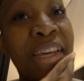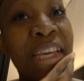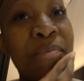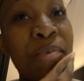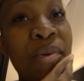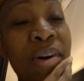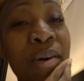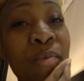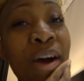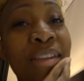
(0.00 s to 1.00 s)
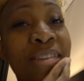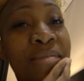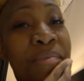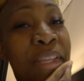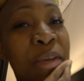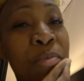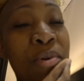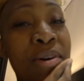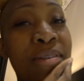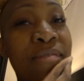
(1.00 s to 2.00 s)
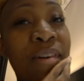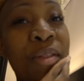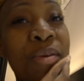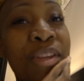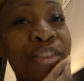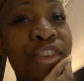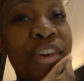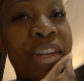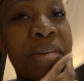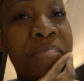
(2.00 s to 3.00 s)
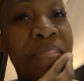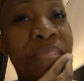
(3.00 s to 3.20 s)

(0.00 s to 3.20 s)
Keep on watching. Keep on following the journey.